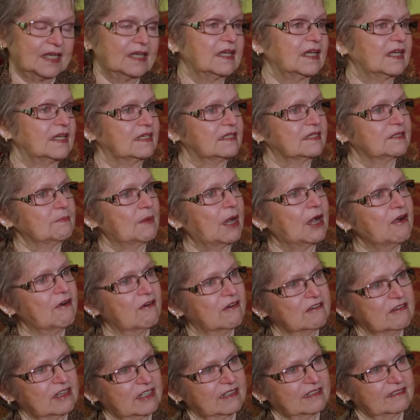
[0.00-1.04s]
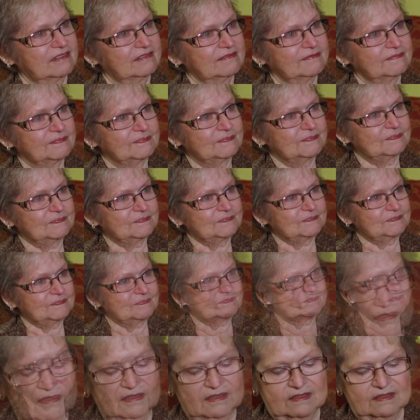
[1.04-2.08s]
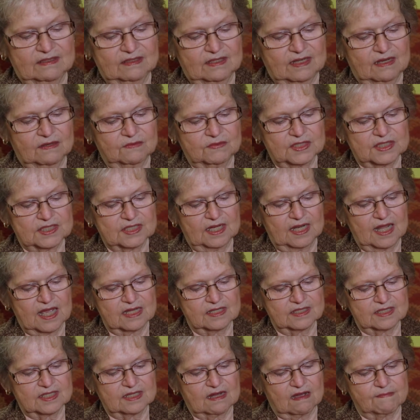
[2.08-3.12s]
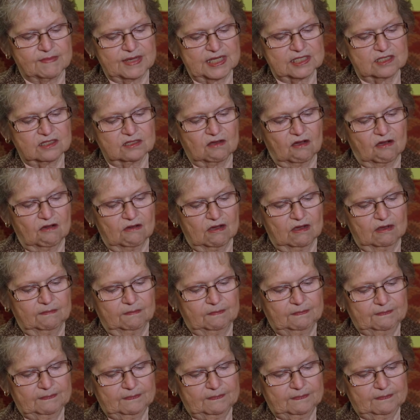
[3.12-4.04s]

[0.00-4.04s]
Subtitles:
He's my heart." That was the last time I saw him.